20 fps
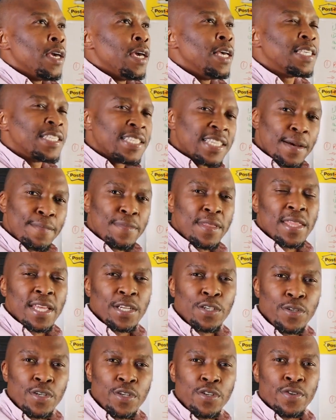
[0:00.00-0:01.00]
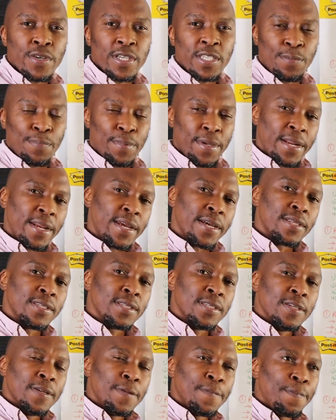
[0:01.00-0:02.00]
It's something that you need to
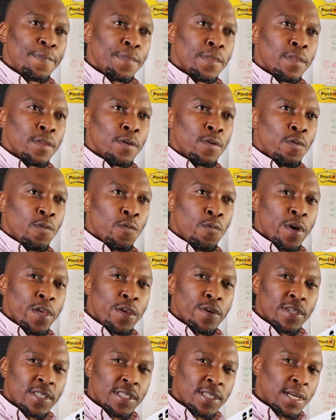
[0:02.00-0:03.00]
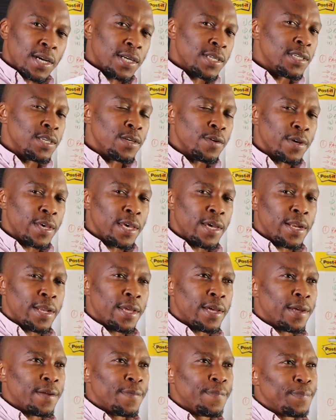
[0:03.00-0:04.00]
experience when you're starting your
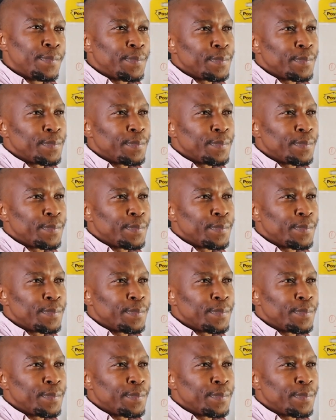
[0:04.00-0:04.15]
career.